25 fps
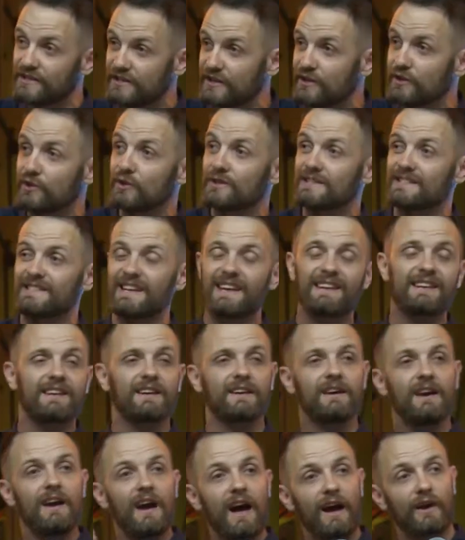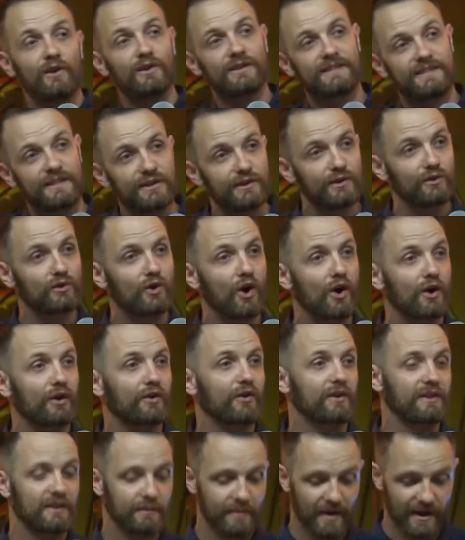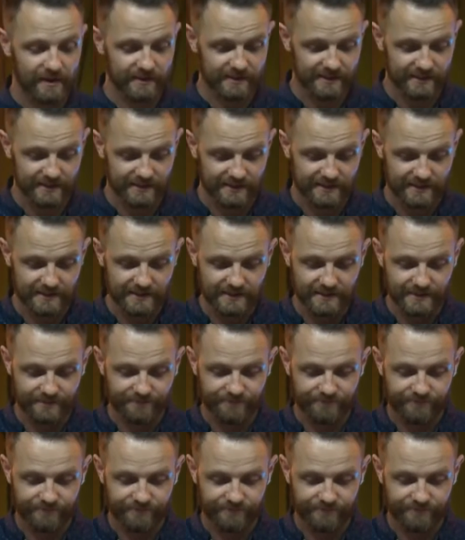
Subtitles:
continue ascending. I continue conquering the mountains.